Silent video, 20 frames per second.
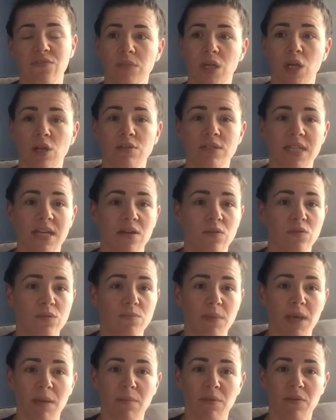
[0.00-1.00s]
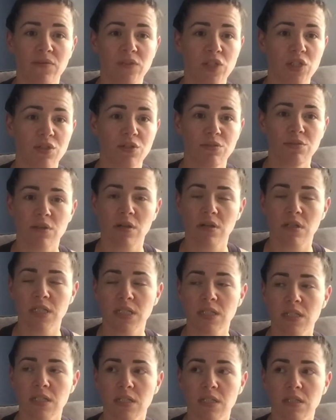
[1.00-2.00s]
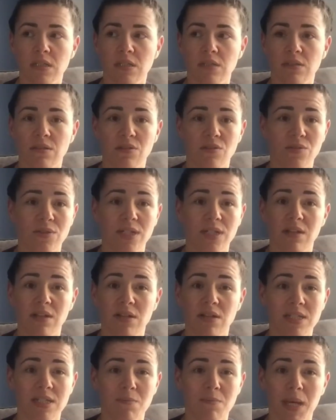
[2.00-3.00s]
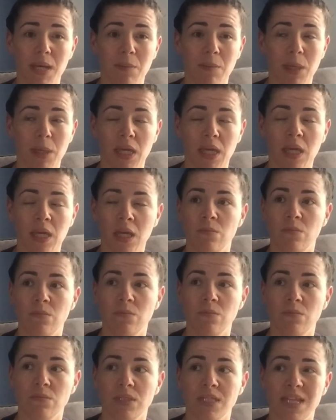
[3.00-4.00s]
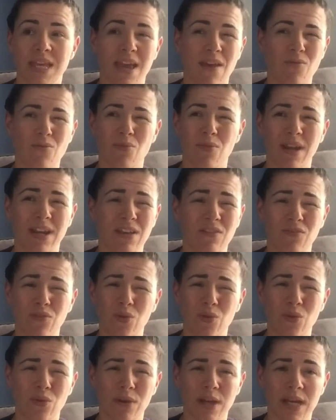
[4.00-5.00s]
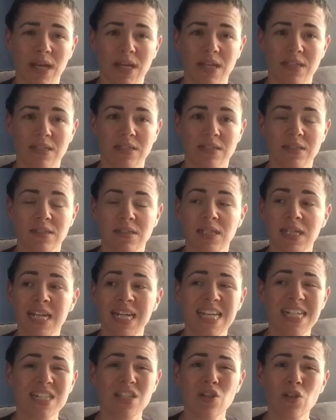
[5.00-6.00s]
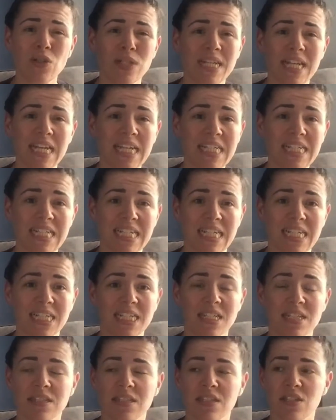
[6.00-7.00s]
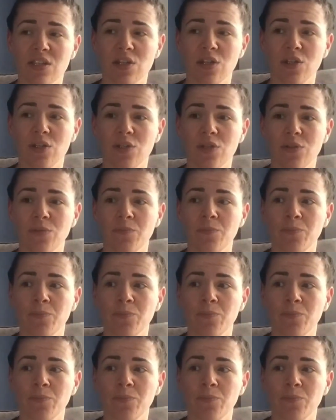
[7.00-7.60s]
hotels maybe for 2 nights, 3 nights maybe, to get ready for it, and it's not needed. So